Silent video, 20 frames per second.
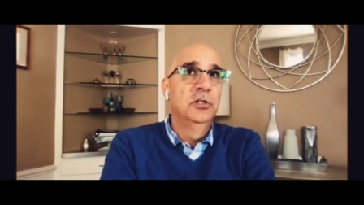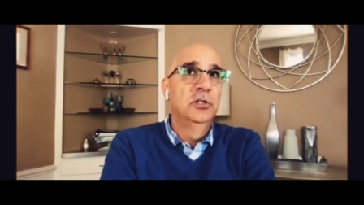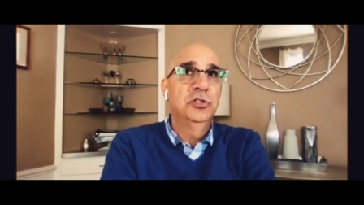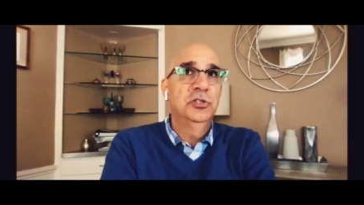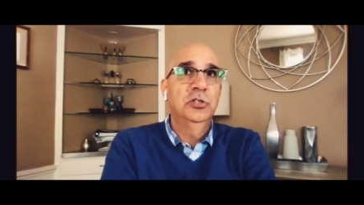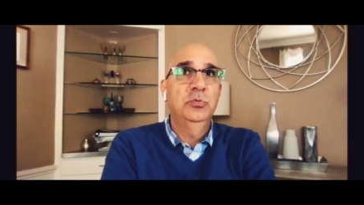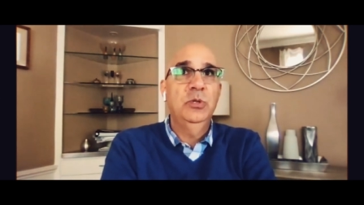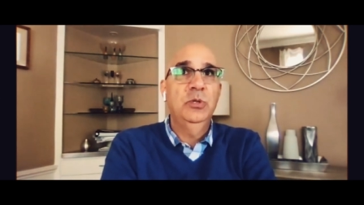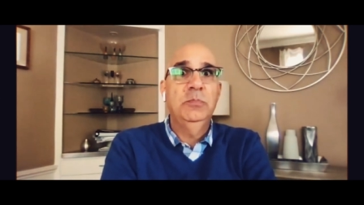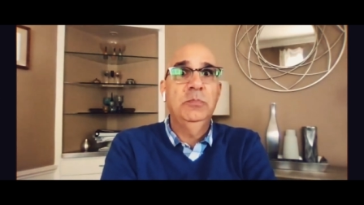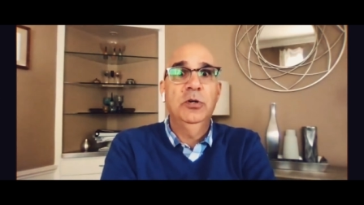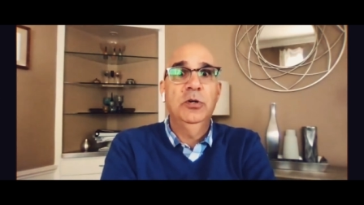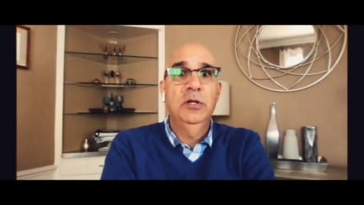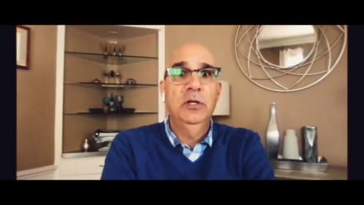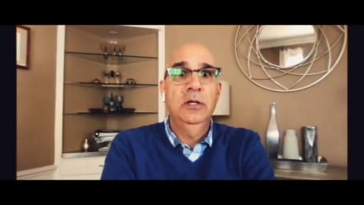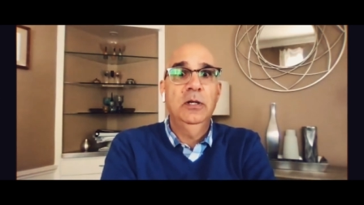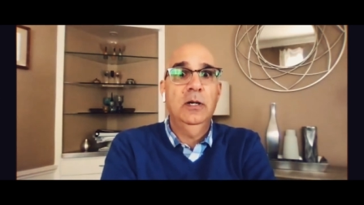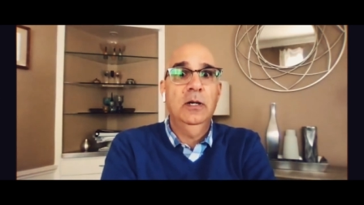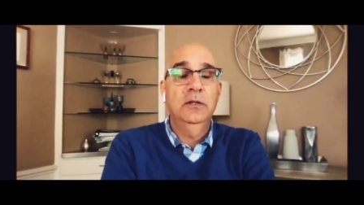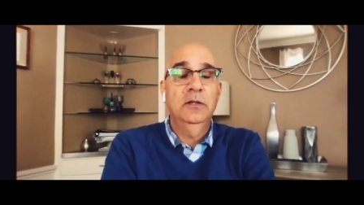Should we put
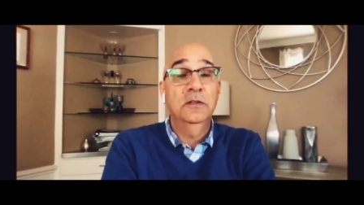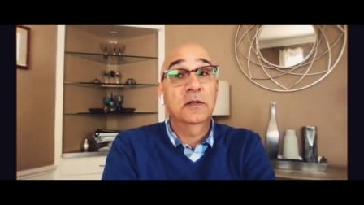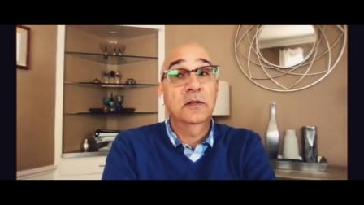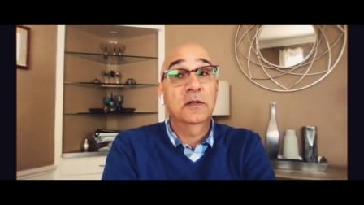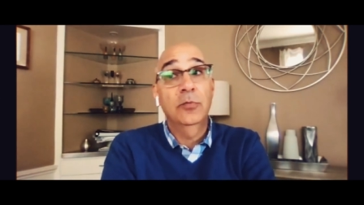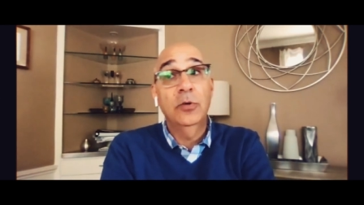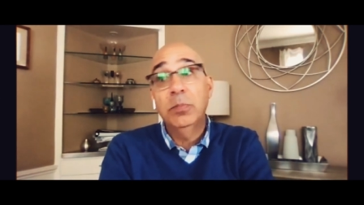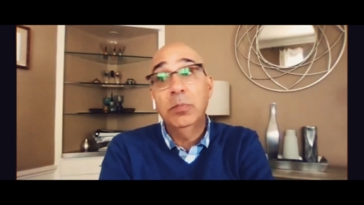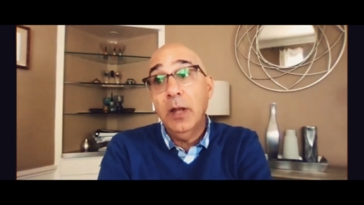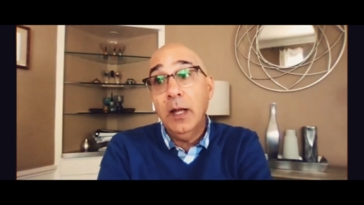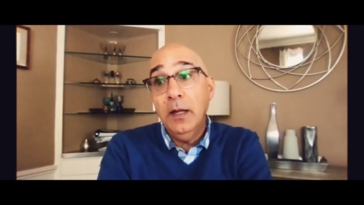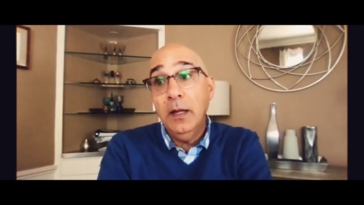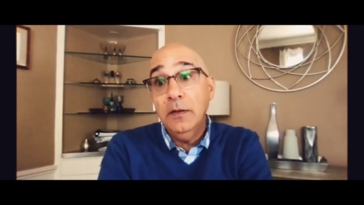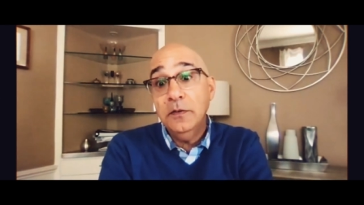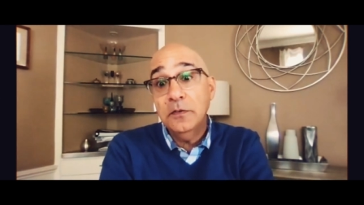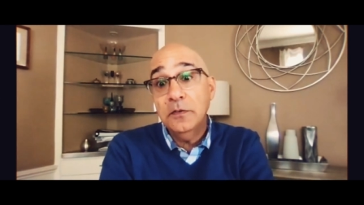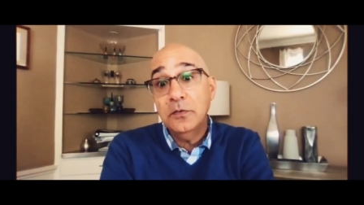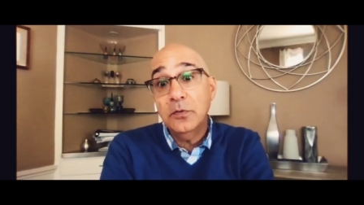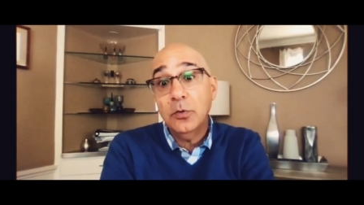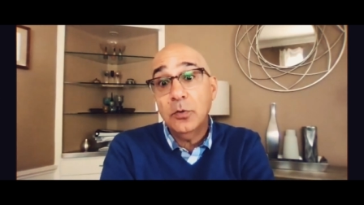it on Discovery
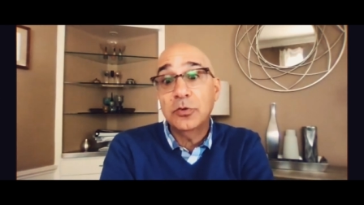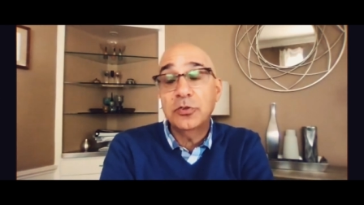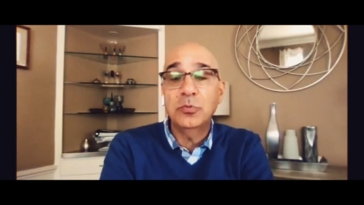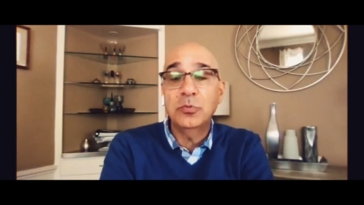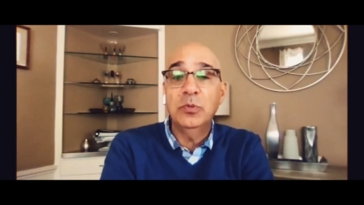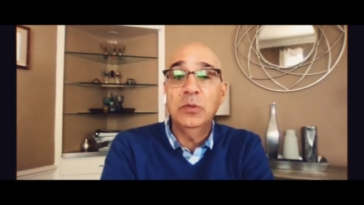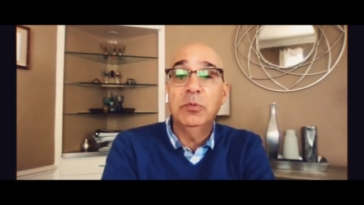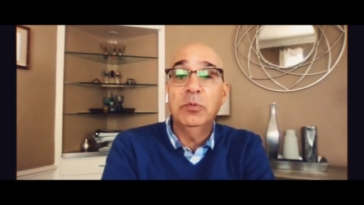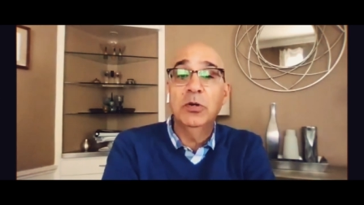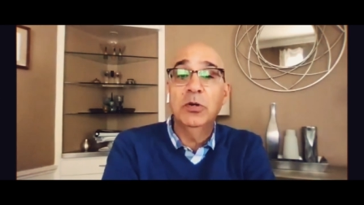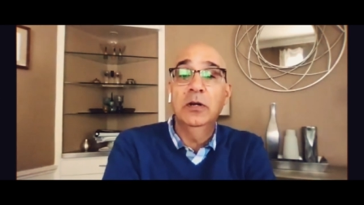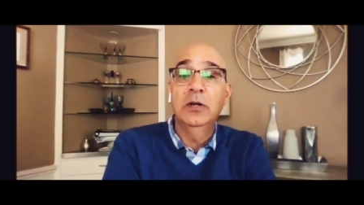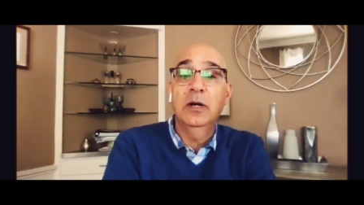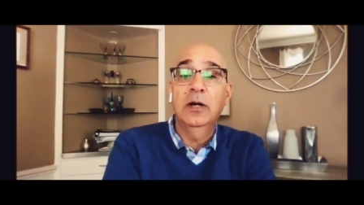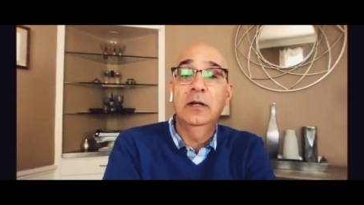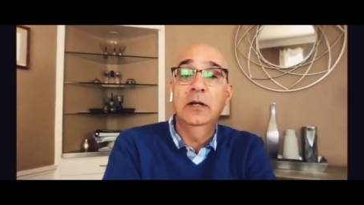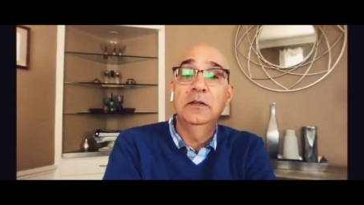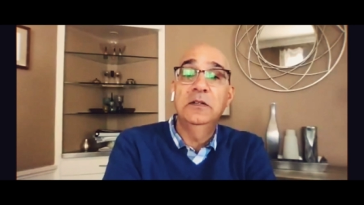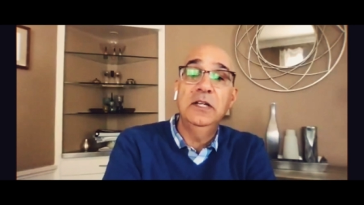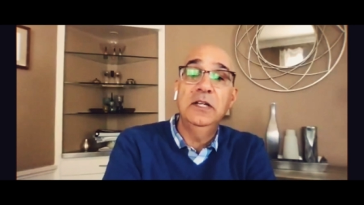Plus or should we put it
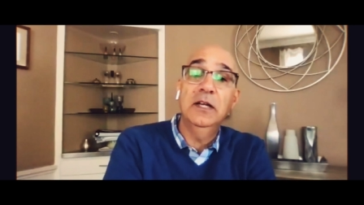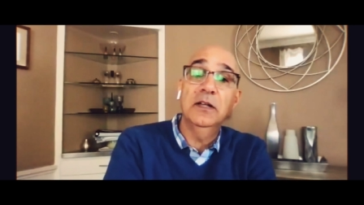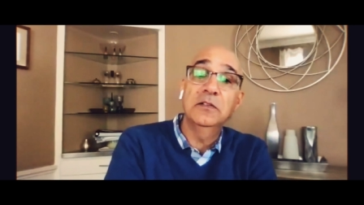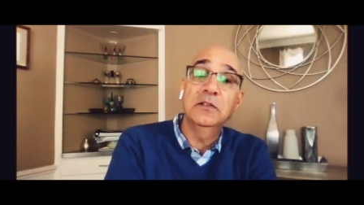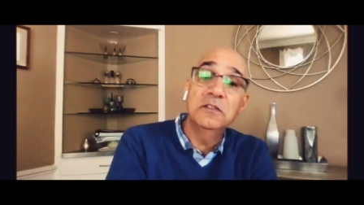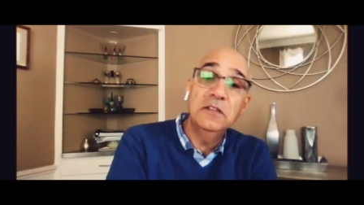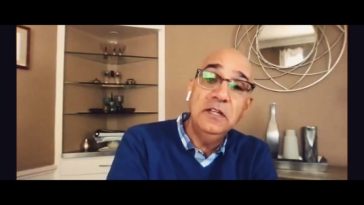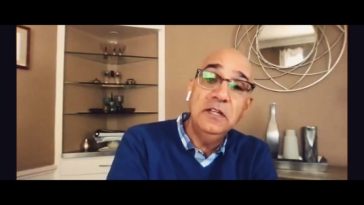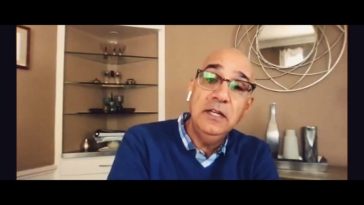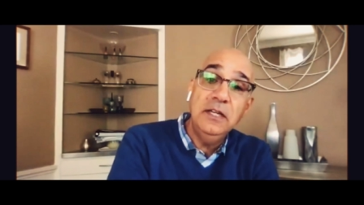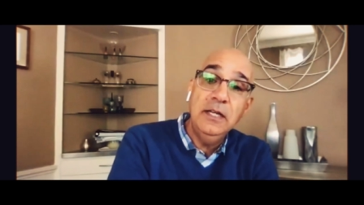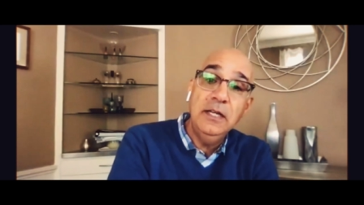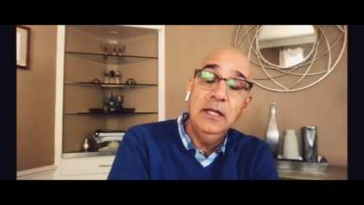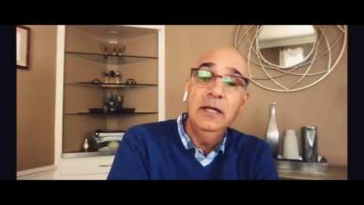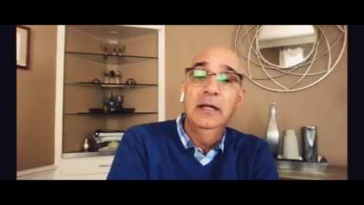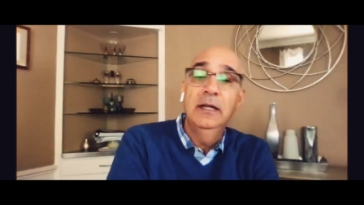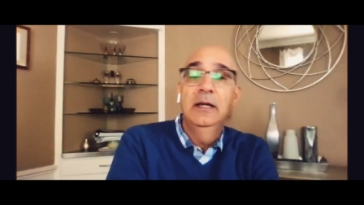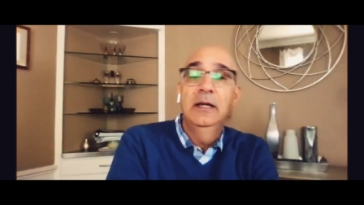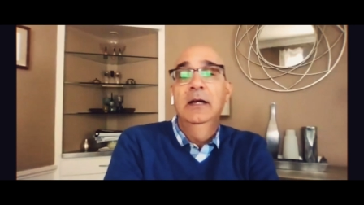on TLC?